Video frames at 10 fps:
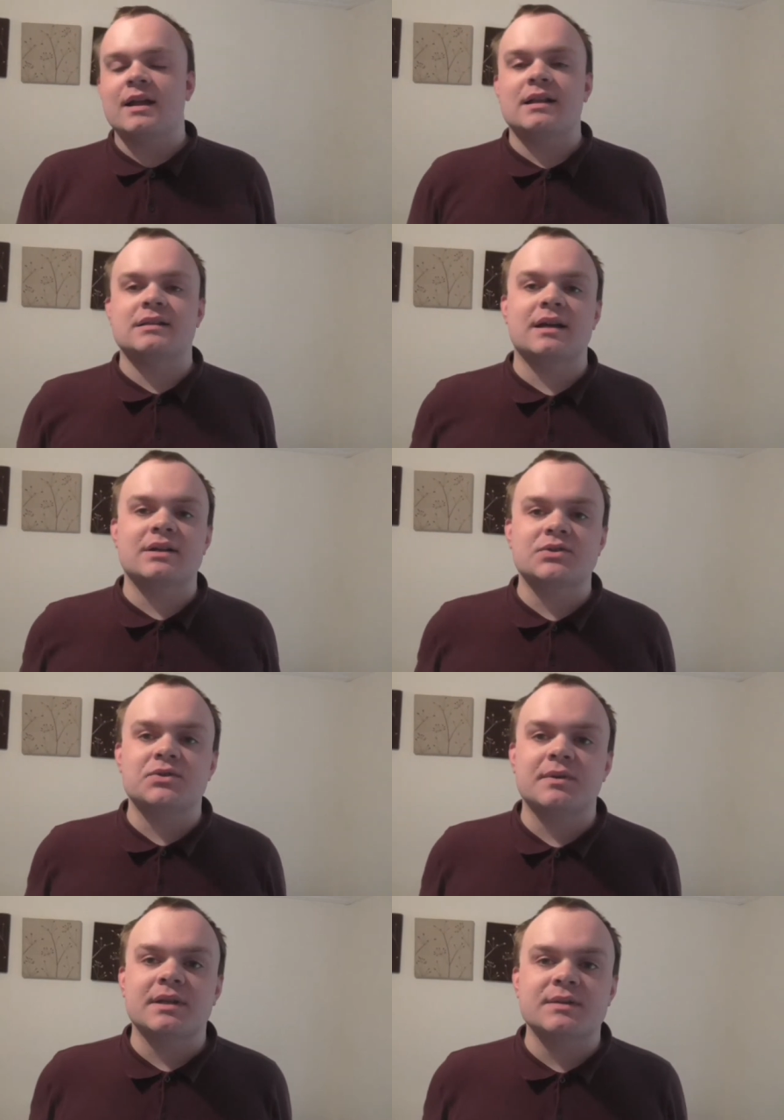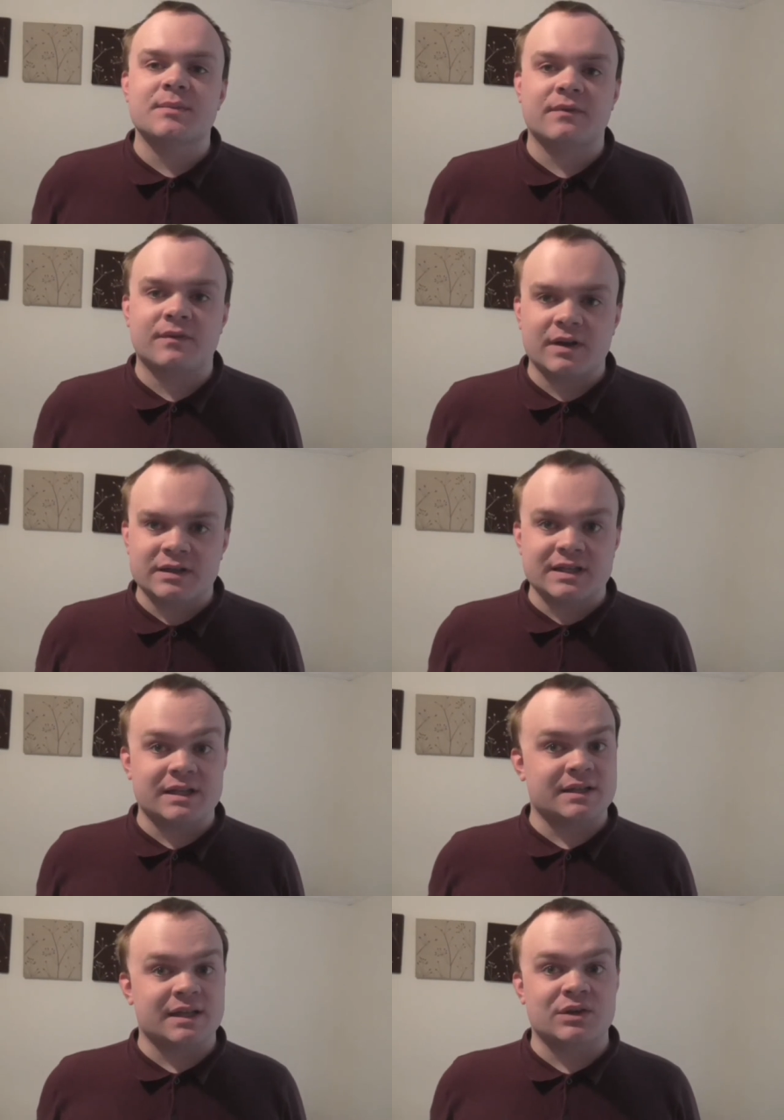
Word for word: let's get into this, but first here's the